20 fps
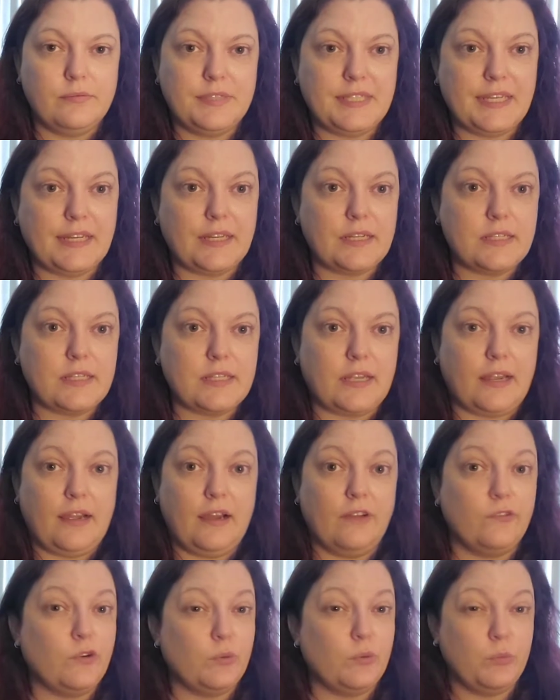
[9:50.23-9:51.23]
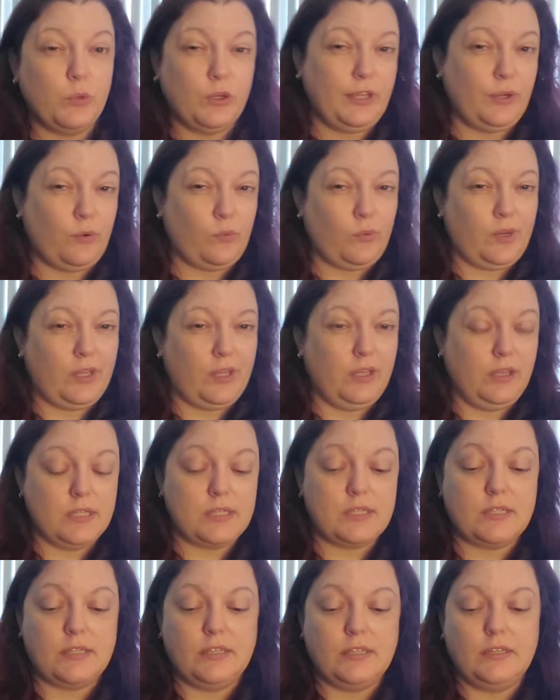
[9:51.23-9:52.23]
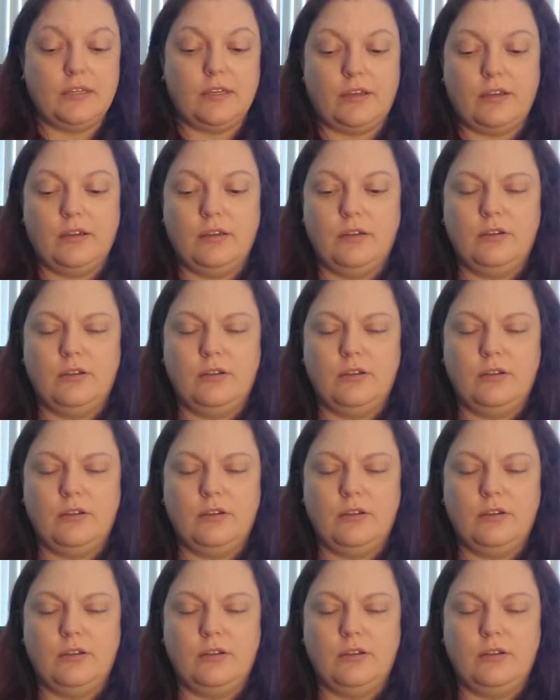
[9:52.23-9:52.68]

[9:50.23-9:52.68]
decks I have are more like realistic.